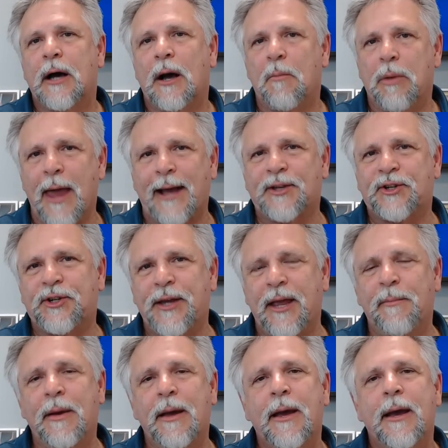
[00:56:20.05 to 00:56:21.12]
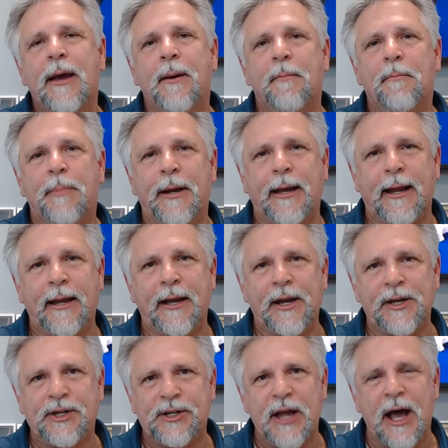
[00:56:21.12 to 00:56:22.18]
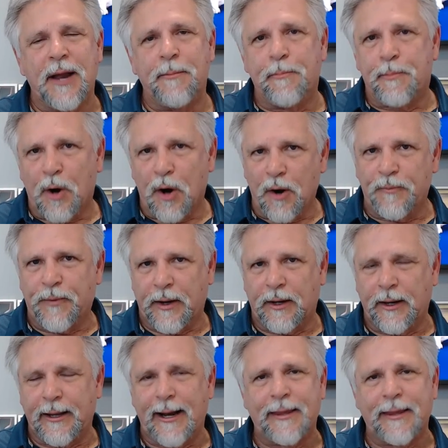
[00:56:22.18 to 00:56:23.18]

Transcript: a black seam, but it is done perfectly.